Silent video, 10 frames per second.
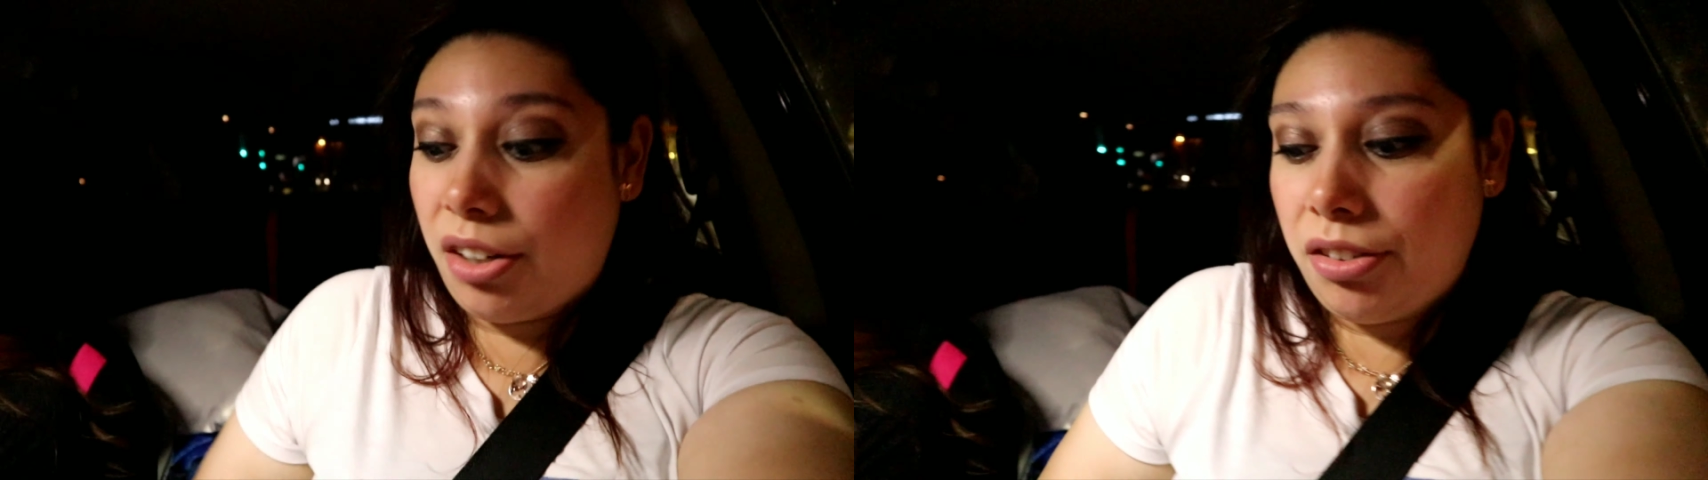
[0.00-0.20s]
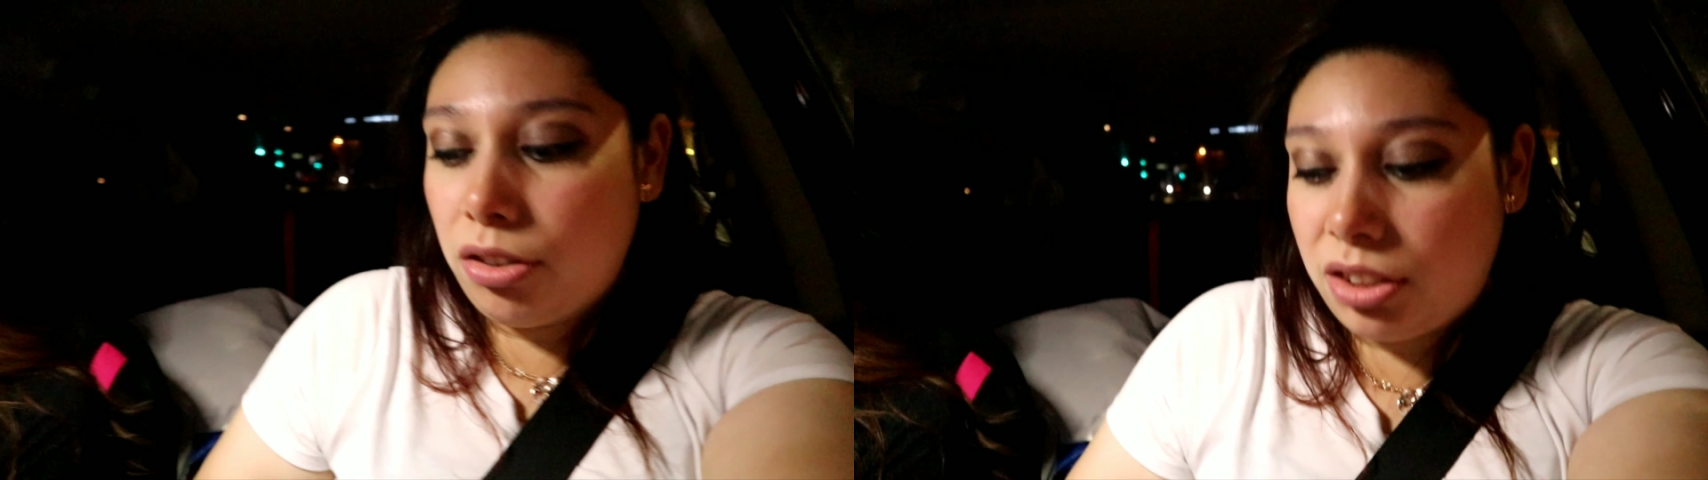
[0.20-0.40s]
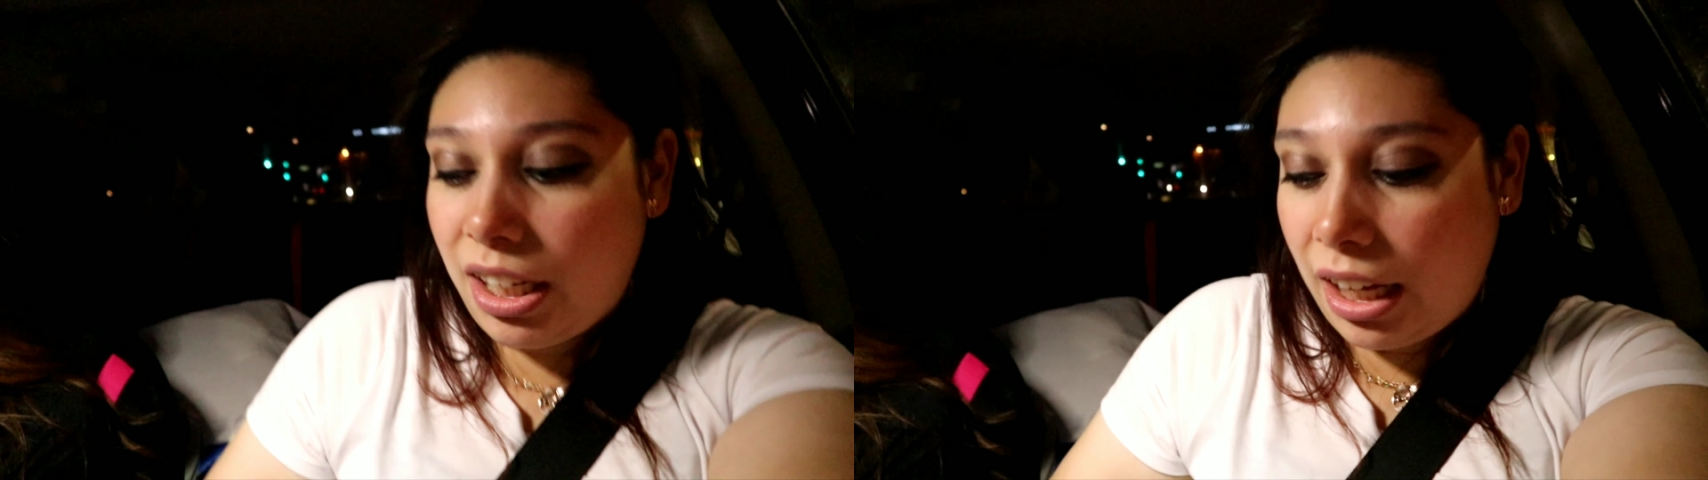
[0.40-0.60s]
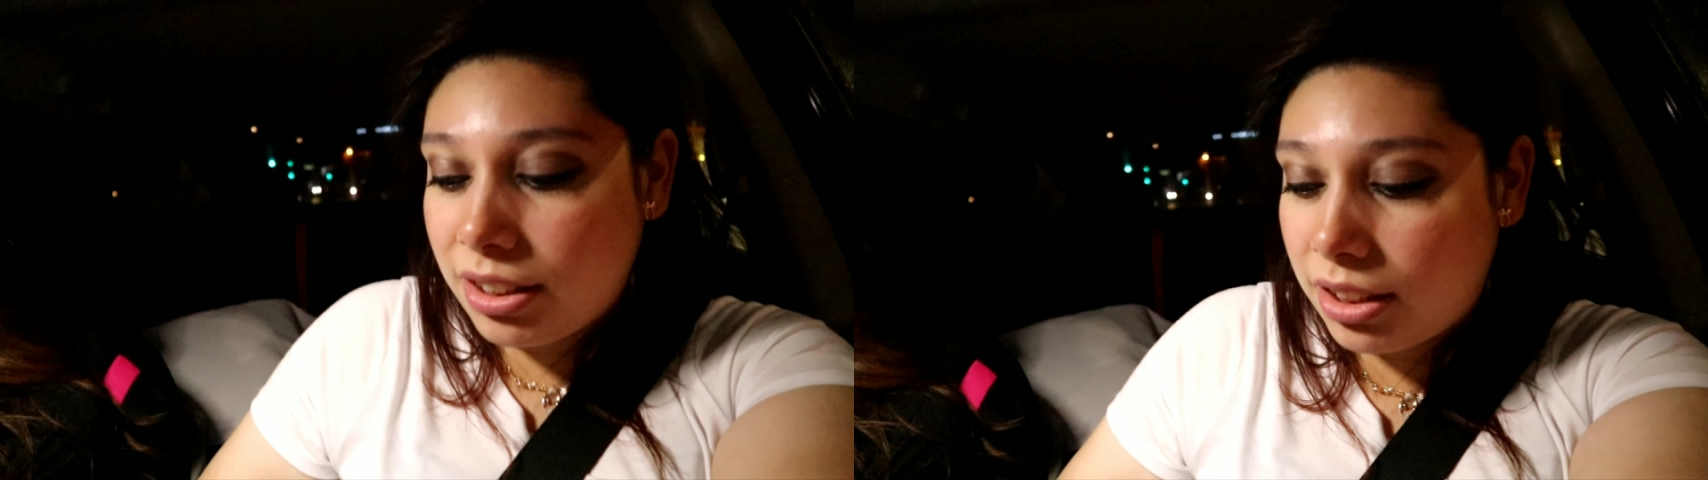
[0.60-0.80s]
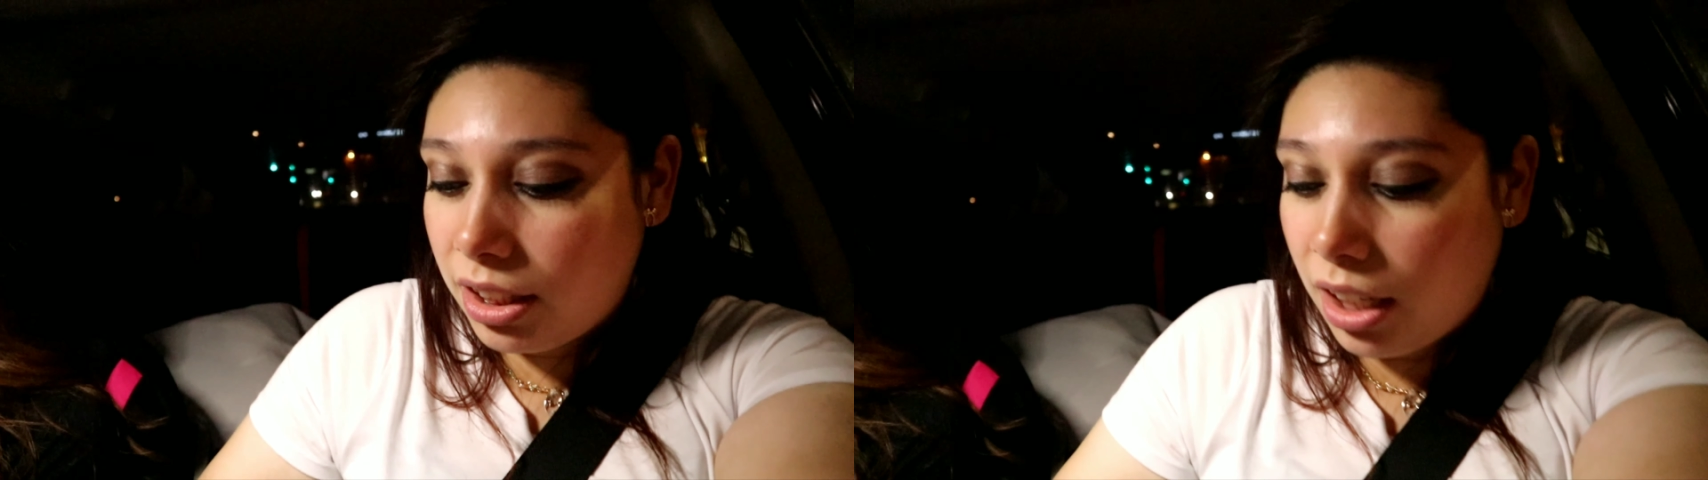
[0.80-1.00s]
Ariel's
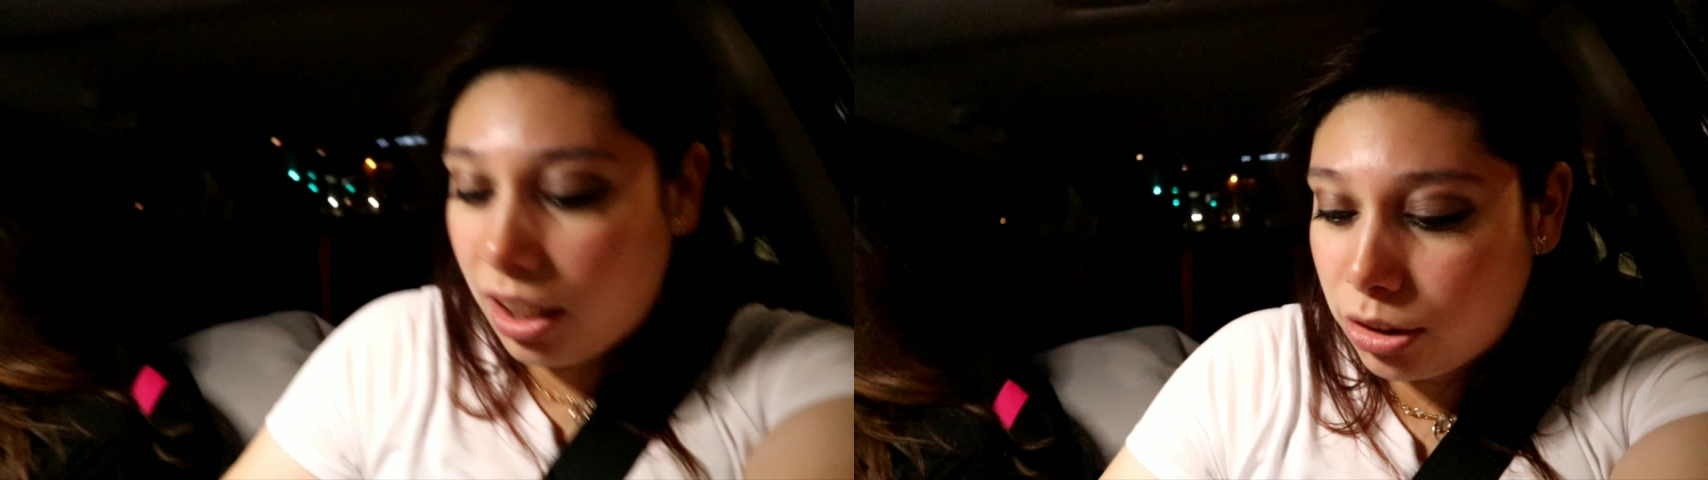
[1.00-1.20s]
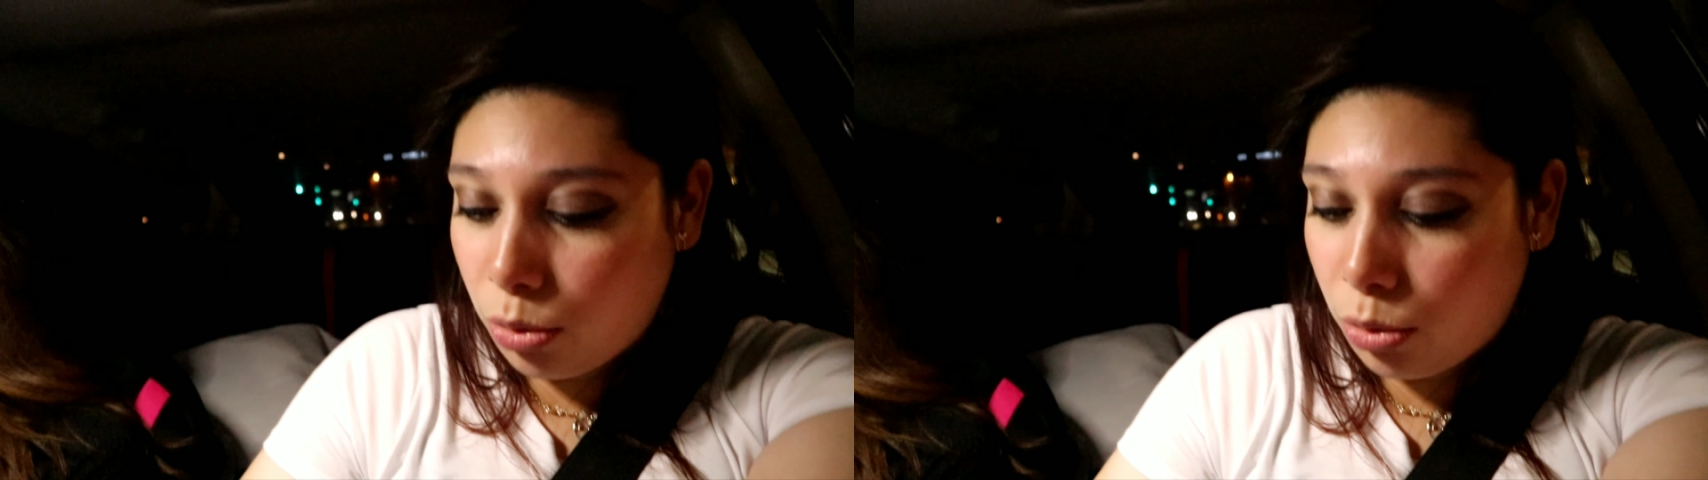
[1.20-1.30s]
nasty and has